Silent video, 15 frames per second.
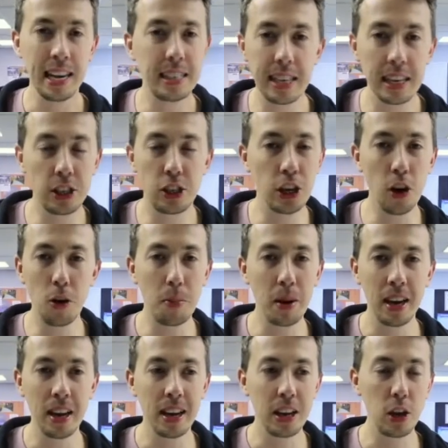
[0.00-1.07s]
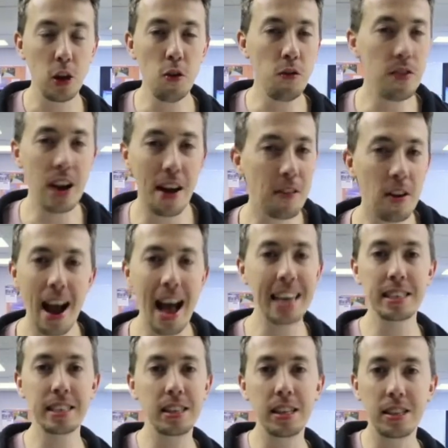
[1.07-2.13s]
said, Job, you've never
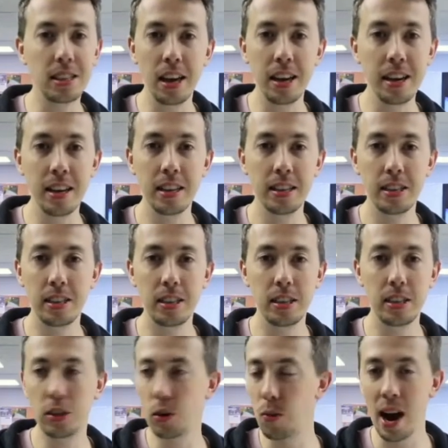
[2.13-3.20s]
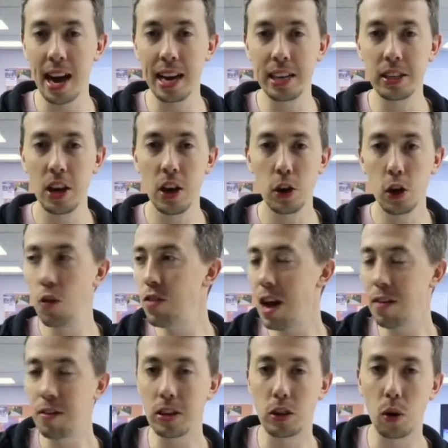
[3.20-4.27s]
asked the sun to rise. You've
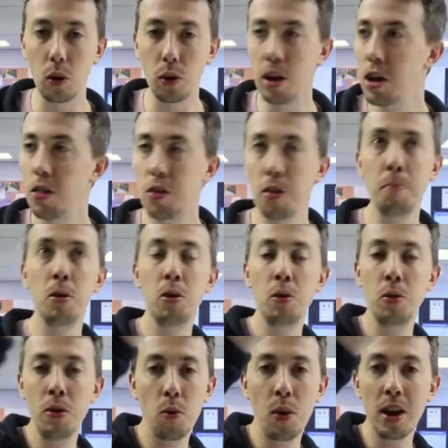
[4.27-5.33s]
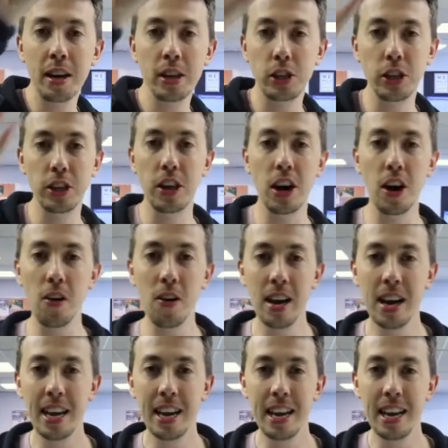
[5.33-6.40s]
never told the moon where it should go.
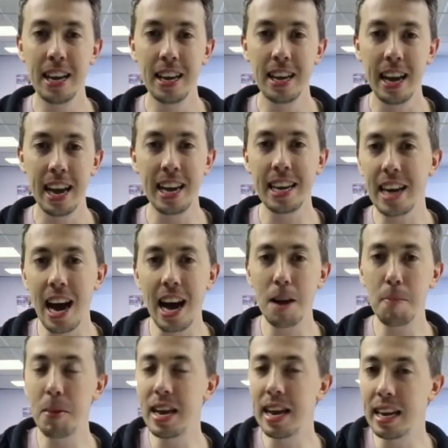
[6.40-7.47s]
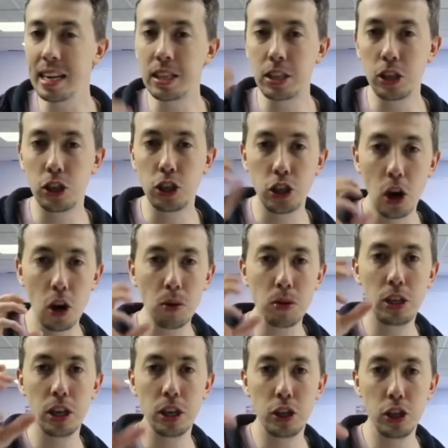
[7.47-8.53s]
And God begins to show
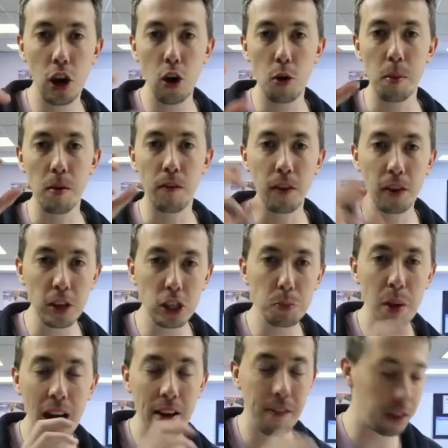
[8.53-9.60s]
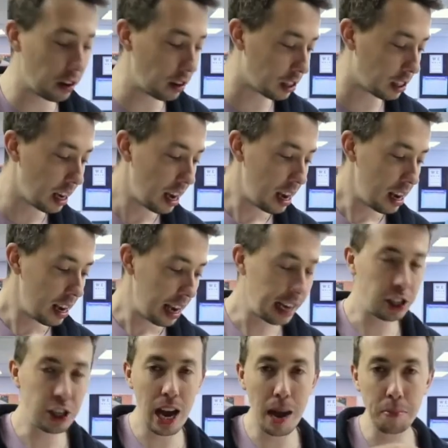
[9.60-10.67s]
to Job verse by verse in
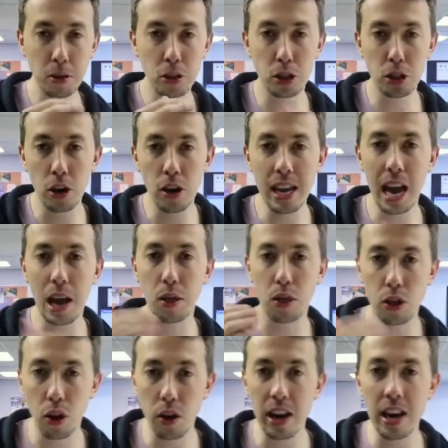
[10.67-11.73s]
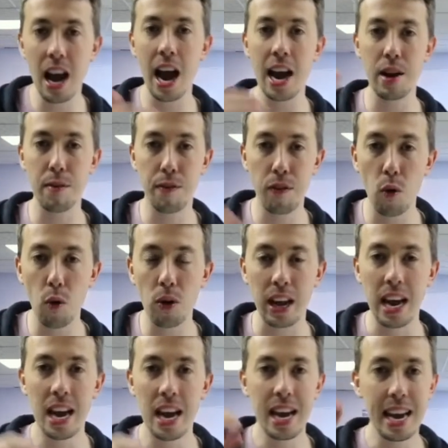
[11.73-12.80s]
chapters 38, 39, and
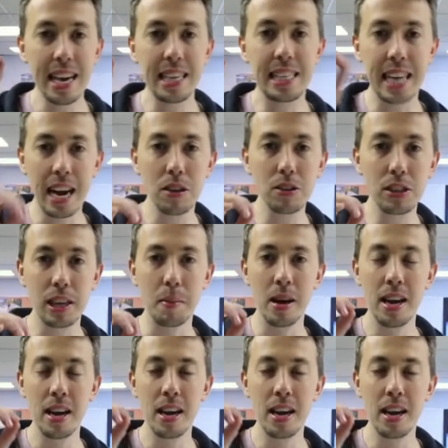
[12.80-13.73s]
40. He tells him,